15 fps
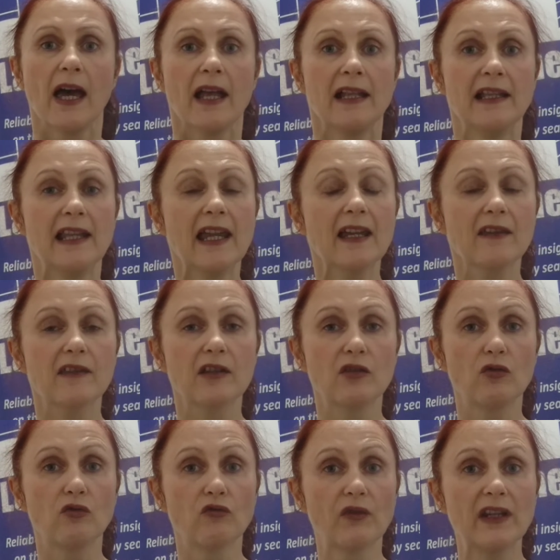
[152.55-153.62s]
lengthen
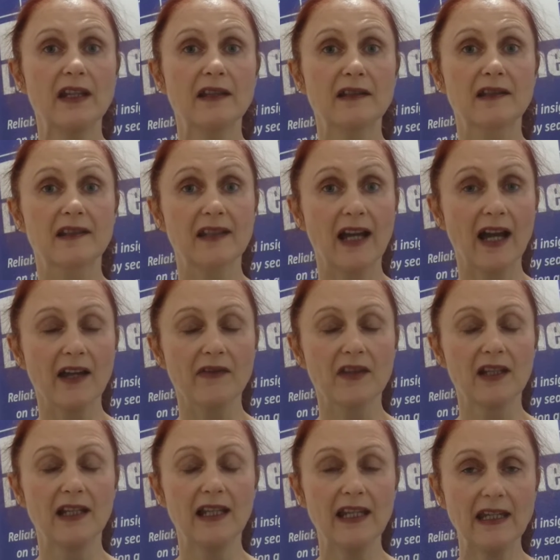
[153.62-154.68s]
or re-sign the
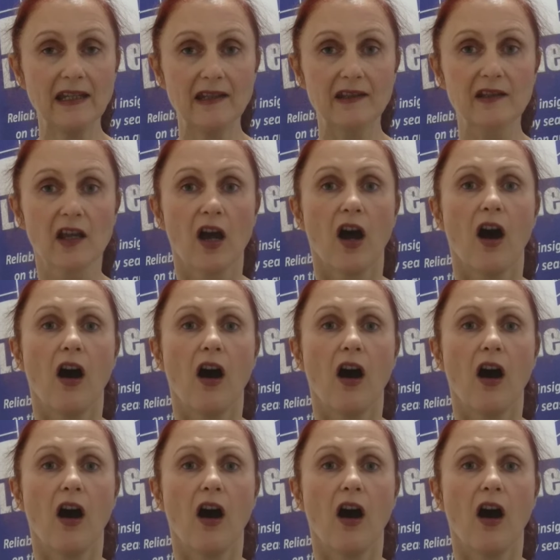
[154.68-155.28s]
lease